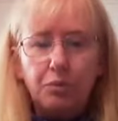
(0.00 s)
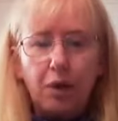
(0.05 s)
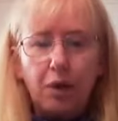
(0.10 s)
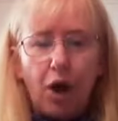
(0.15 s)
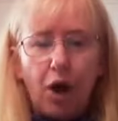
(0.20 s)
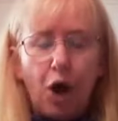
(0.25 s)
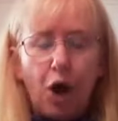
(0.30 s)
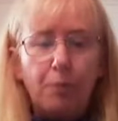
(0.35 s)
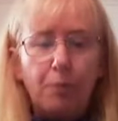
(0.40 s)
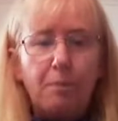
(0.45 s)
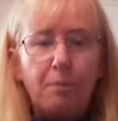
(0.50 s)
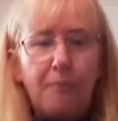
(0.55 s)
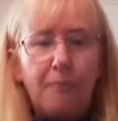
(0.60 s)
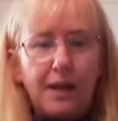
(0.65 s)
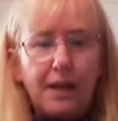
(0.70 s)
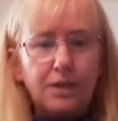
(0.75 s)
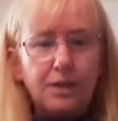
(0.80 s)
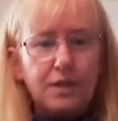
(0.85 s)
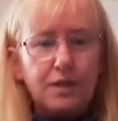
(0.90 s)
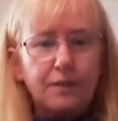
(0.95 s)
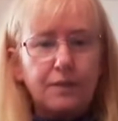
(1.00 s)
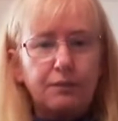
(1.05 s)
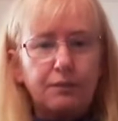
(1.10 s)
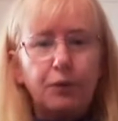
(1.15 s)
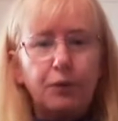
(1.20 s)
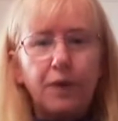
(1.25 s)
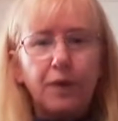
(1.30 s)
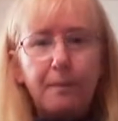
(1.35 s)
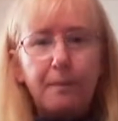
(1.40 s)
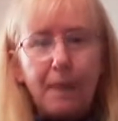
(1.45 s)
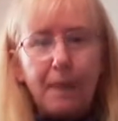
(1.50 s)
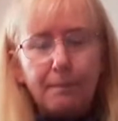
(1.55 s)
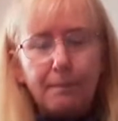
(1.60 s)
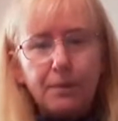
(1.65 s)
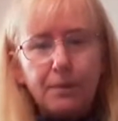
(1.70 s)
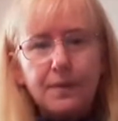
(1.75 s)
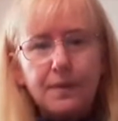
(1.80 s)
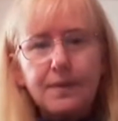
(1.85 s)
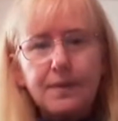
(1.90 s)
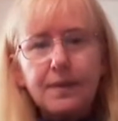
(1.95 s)
open badges for their
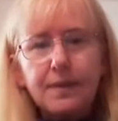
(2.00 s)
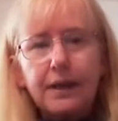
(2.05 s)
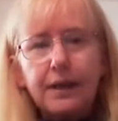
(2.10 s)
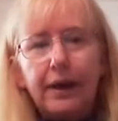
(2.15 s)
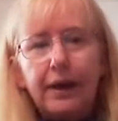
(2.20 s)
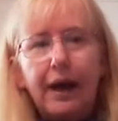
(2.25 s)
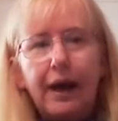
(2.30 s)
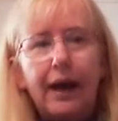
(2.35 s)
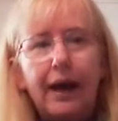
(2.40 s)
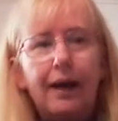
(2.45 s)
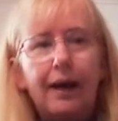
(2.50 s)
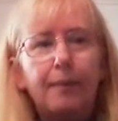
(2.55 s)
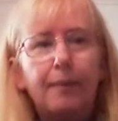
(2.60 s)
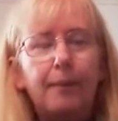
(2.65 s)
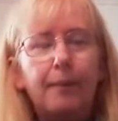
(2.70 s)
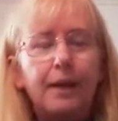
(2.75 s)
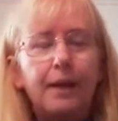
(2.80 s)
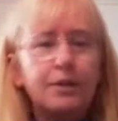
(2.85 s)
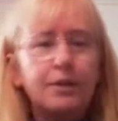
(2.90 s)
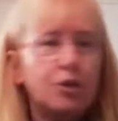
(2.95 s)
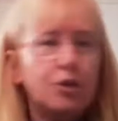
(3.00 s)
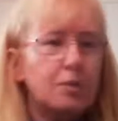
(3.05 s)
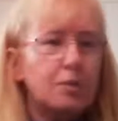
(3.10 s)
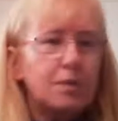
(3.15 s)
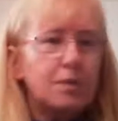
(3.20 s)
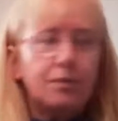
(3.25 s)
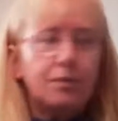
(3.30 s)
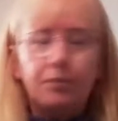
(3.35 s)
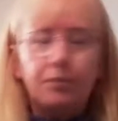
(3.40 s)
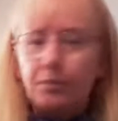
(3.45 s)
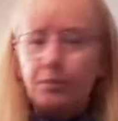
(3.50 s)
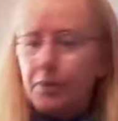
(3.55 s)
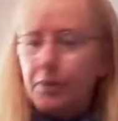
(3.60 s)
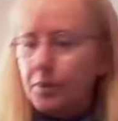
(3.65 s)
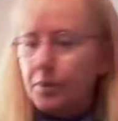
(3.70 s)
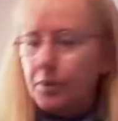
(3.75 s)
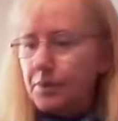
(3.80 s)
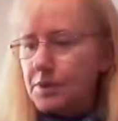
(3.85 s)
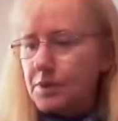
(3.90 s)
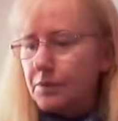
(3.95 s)
members in terms of the
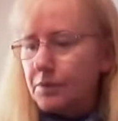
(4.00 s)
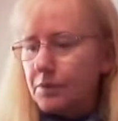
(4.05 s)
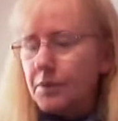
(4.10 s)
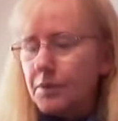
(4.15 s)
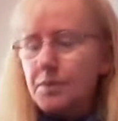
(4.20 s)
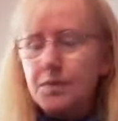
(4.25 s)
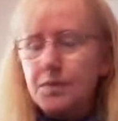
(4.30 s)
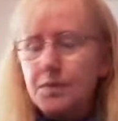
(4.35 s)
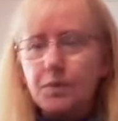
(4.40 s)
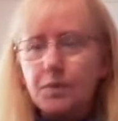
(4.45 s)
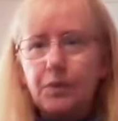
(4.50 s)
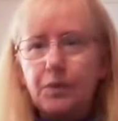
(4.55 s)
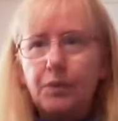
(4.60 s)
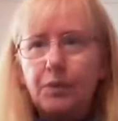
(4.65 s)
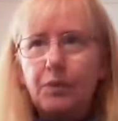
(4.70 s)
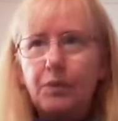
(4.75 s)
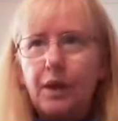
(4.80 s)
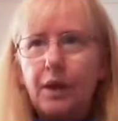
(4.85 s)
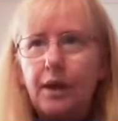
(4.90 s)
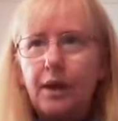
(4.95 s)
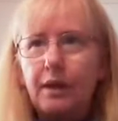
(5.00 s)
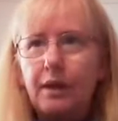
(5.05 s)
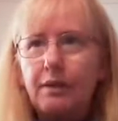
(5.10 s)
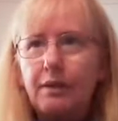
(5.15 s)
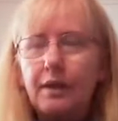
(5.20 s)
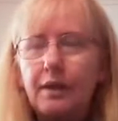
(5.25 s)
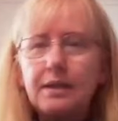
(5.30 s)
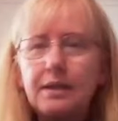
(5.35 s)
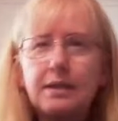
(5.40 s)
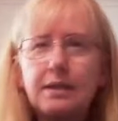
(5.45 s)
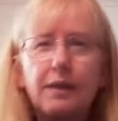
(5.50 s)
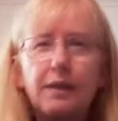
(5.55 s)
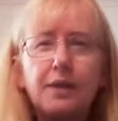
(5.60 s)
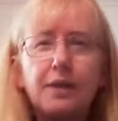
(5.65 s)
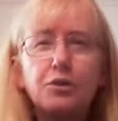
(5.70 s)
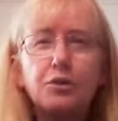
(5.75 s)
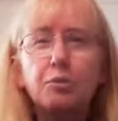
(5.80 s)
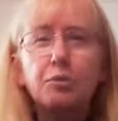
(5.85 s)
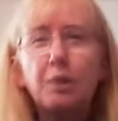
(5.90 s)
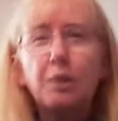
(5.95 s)
different things that they
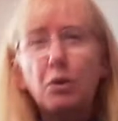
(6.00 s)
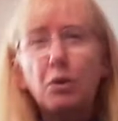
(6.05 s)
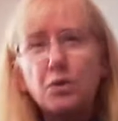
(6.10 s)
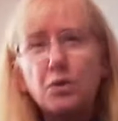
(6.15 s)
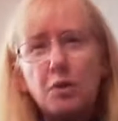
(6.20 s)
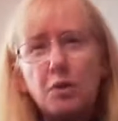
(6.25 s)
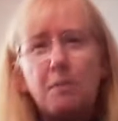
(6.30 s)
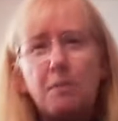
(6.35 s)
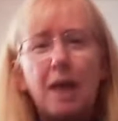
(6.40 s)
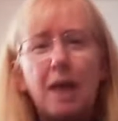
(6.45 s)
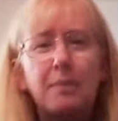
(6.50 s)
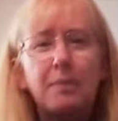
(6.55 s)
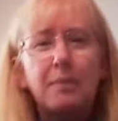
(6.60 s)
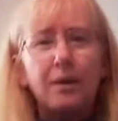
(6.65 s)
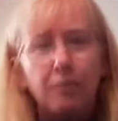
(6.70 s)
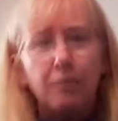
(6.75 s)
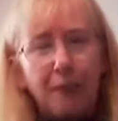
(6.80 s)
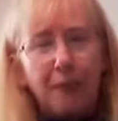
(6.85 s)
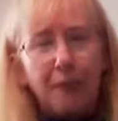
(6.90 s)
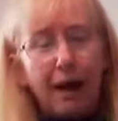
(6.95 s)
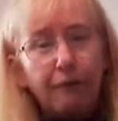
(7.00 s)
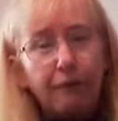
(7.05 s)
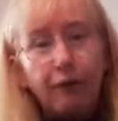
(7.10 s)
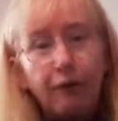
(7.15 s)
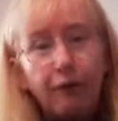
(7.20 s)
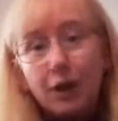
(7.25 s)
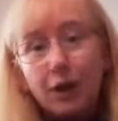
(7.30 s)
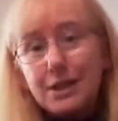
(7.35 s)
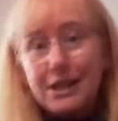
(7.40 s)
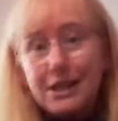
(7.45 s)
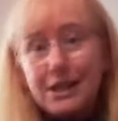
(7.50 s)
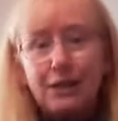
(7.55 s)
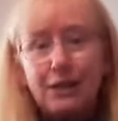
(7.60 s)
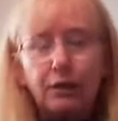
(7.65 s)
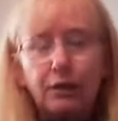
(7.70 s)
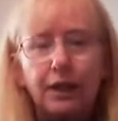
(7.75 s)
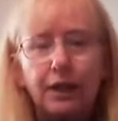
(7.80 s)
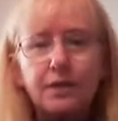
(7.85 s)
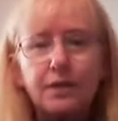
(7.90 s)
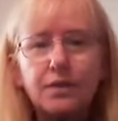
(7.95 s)
do, but also it might be about
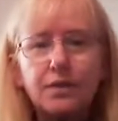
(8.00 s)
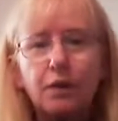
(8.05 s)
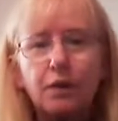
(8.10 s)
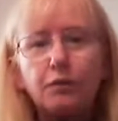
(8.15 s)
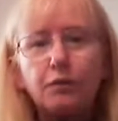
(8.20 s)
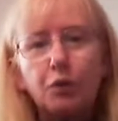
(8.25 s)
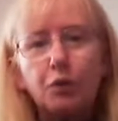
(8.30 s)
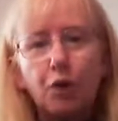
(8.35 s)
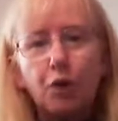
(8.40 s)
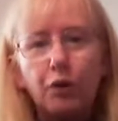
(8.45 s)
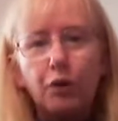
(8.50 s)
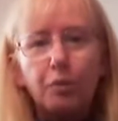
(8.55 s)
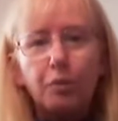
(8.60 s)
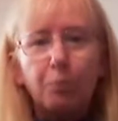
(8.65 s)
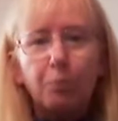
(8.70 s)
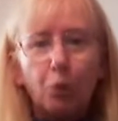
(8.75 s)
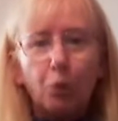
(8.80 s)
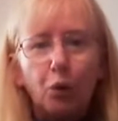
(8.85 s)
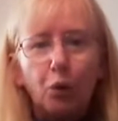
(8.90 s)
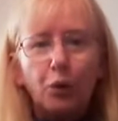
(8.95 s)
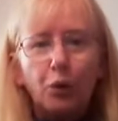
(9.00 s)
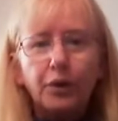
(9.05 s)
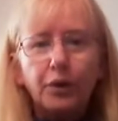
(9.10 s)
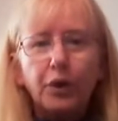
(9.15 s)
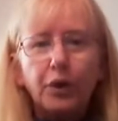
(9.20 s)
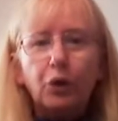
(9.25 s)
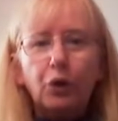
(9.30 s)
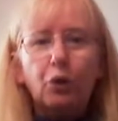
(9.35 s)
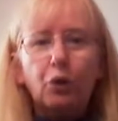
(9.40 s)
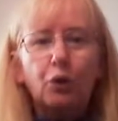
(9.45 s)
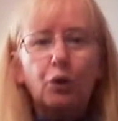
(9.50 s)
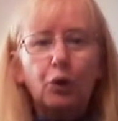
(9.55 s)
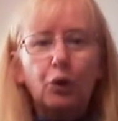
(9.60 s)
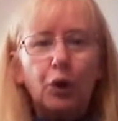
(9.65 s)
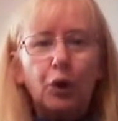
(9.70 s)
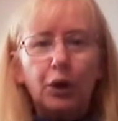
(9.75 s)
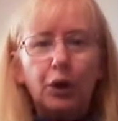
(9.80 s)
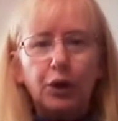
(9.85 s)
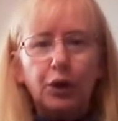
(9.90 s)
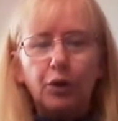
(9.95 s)
volunteering. So if you're on the board or
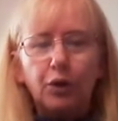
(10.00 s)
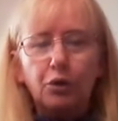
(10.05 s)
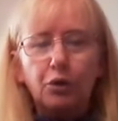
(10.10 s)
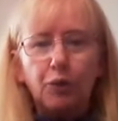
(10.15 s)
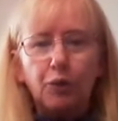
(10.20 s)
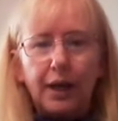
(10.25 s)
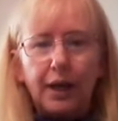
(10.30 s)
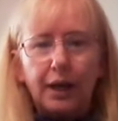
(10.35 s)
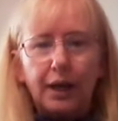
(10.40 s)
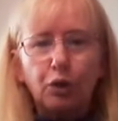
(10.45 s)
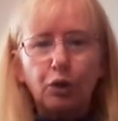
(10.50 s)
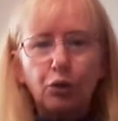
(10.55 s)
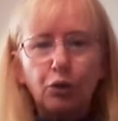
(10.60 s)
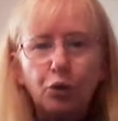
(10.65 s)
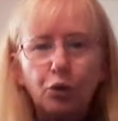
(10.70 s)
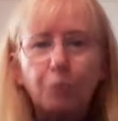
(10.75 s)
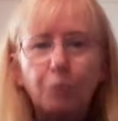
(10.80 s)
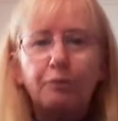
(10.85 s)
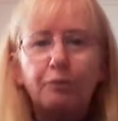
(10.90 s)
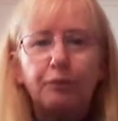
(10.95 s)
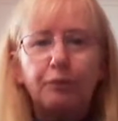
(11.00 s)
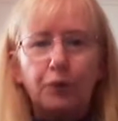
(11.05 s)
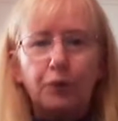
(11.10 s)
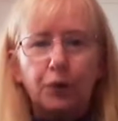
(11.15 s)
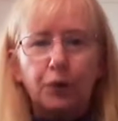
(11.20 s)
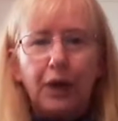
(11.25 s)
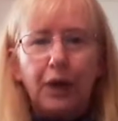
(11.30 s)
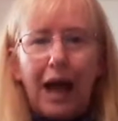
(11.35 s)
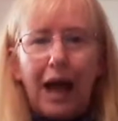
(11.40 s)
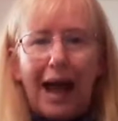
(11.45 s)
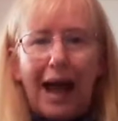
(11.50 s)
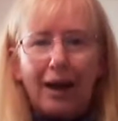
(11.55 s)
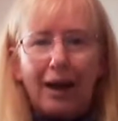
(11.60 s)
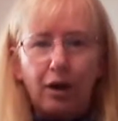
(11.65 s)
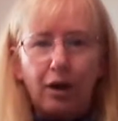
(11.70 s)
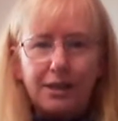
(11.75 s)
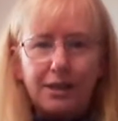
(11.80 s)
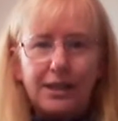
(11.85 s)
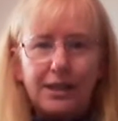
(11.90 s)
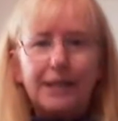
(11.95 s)
you're running a group for
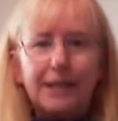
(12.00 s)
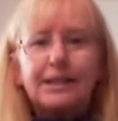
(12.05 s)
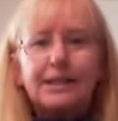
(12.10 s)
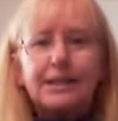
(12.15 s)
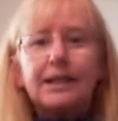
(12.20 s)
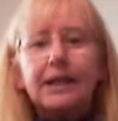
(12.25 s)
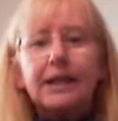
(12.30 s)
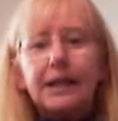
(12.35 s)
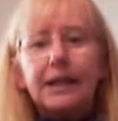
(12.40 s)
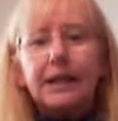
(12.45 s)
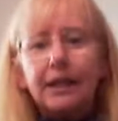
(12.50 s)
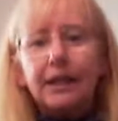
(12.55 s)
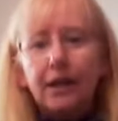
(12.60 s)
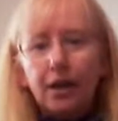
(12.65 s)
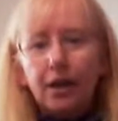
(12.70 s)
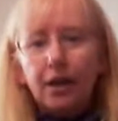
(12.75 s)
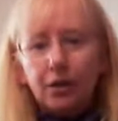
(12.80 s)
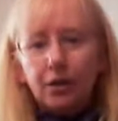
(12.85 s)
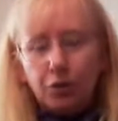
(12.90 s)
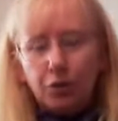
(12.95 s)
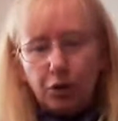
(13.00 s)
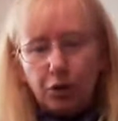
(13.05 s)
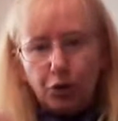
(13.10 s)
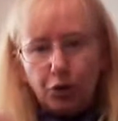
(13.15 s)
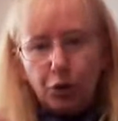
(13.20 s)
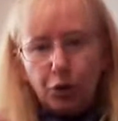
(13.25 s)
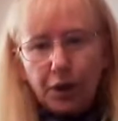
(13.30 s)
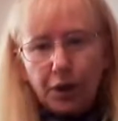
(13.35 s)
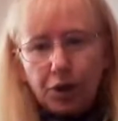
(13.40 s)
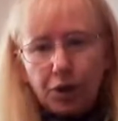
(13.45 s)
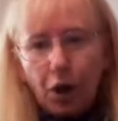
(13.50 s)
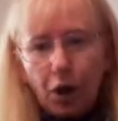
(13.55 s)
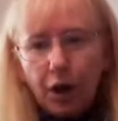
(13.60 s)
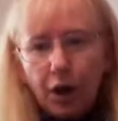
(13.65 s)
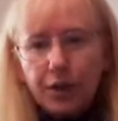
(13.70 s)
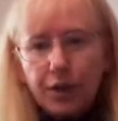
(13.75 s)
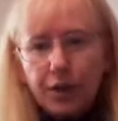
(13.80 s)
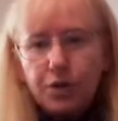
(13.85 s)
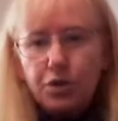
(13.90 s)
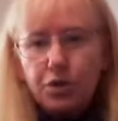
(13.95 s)
AITD, you're
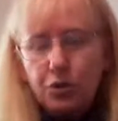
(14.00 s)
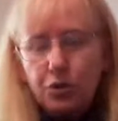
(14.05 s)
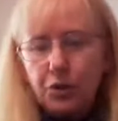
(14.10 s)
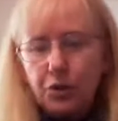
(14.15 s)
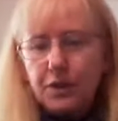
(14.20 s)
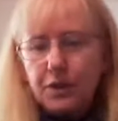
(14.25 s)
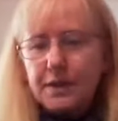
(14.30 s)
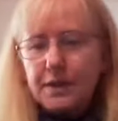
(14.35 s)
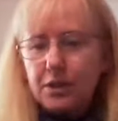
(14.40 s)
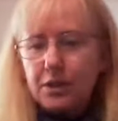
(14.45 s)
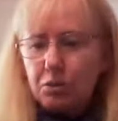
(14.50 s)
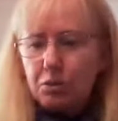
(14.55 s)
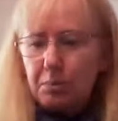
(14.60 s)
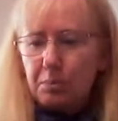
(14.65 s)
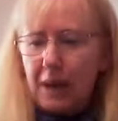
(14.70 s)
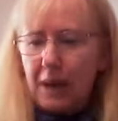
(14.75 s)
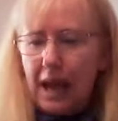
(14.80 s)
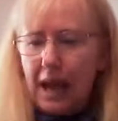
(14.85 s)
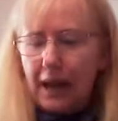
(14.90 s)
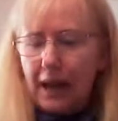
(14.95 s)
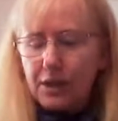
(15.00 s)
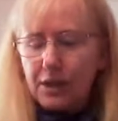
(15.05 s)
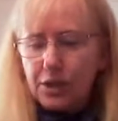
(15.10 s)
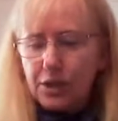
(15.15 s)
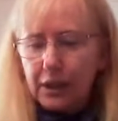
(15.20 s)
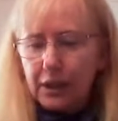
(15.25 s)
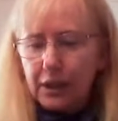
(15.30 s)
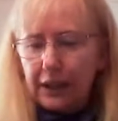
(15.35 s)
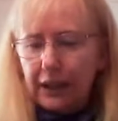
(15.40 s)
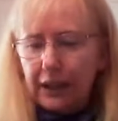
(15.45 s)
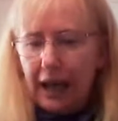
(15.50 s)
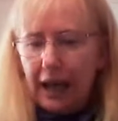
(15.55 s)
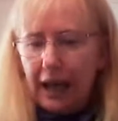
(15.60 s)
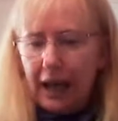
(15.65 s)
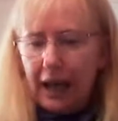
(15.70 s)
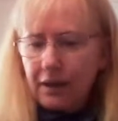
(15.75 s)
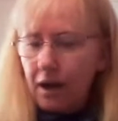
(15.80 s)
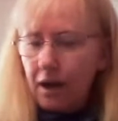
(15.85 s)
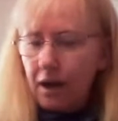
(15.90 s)
acknowledged through this digital badge. And